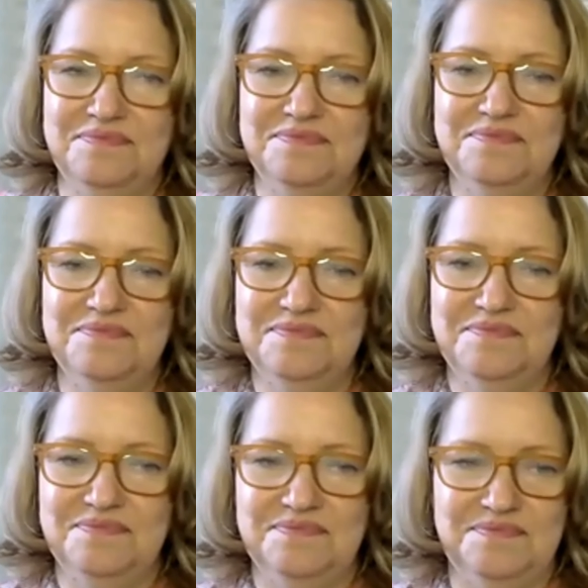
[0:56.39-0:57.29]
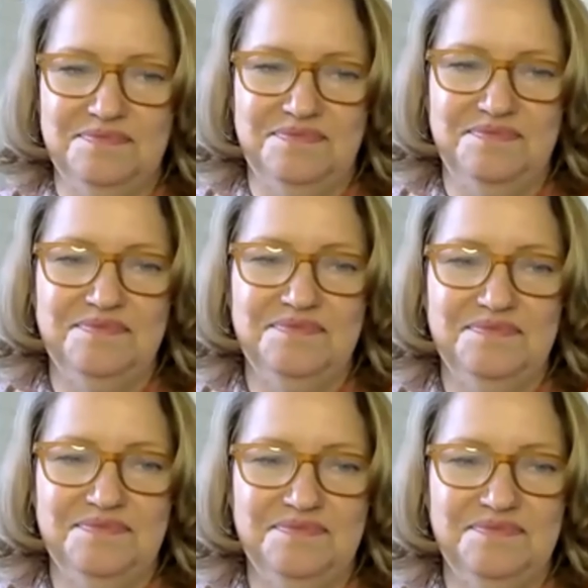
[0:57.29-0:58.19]

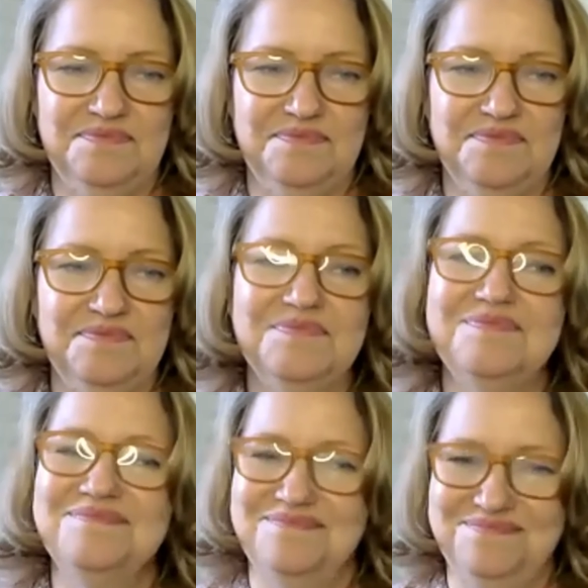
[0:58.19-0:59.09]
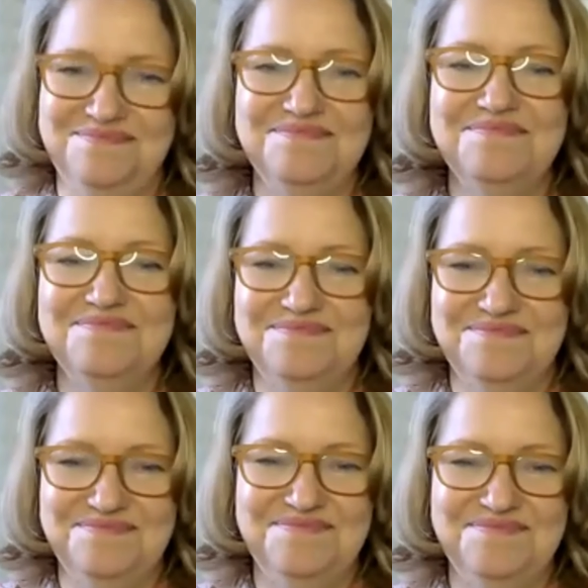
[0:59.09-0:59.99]

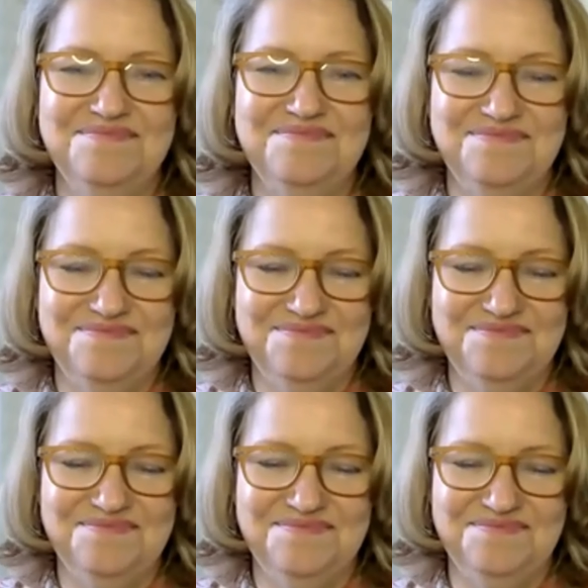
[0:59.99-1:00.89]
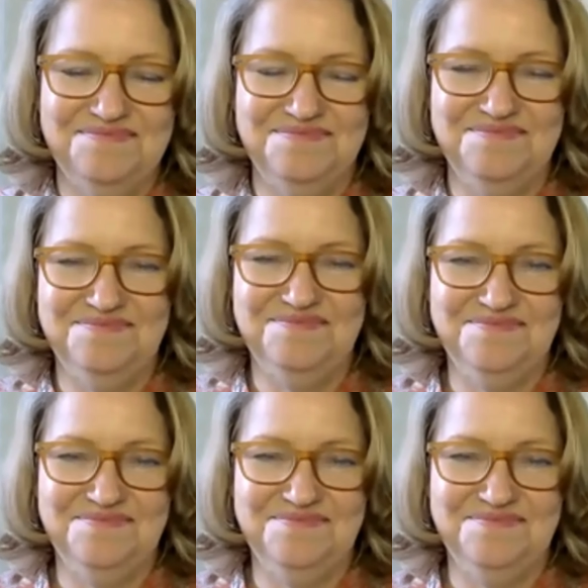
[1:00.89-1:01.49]
(silent)